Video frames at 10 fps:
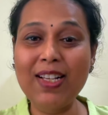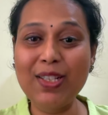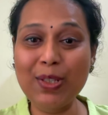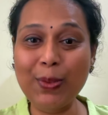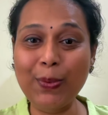
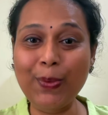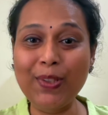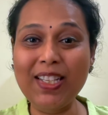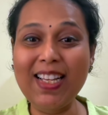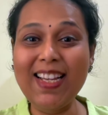
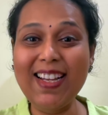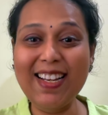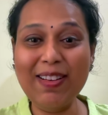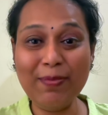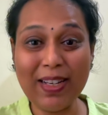So,
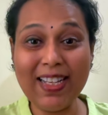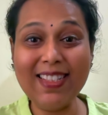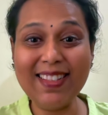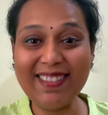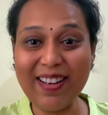
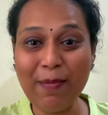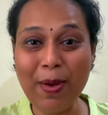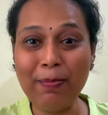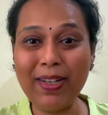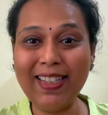please
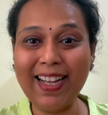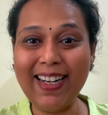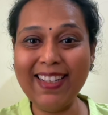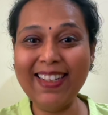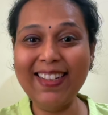remember
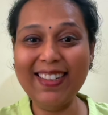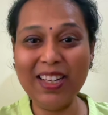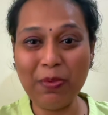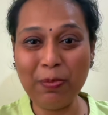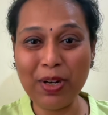that
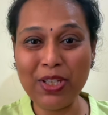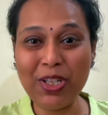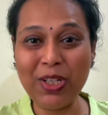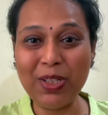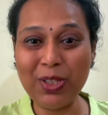
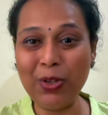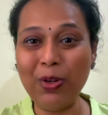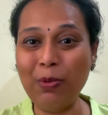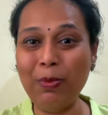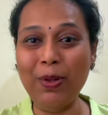depression is
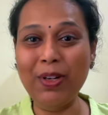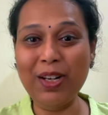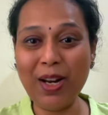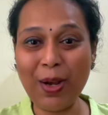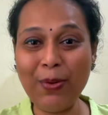curable.
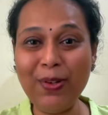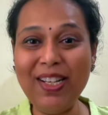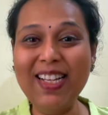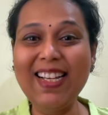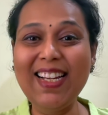Now,
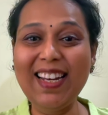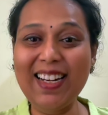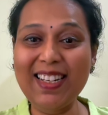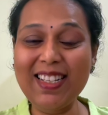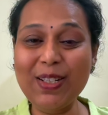
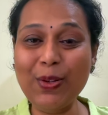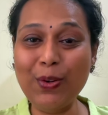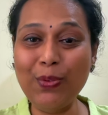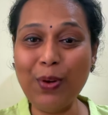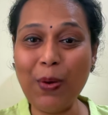let us
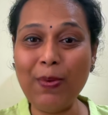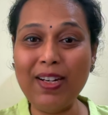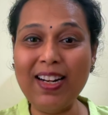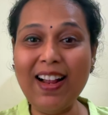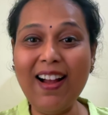go
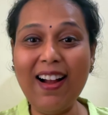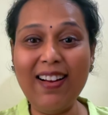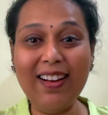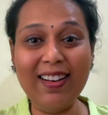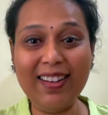forward
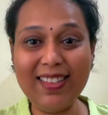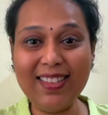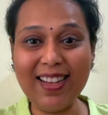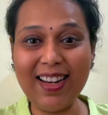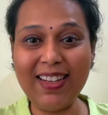and
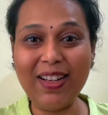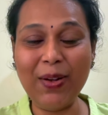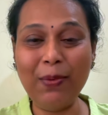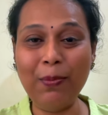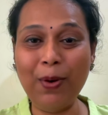understand
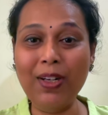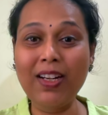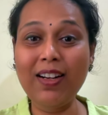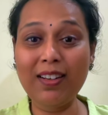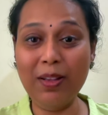
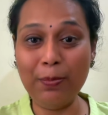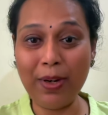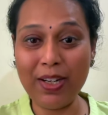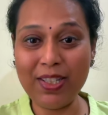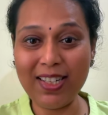what
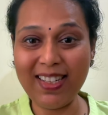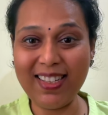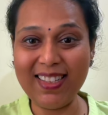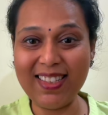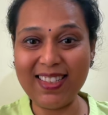depression
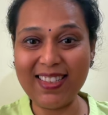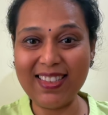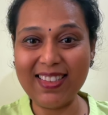is.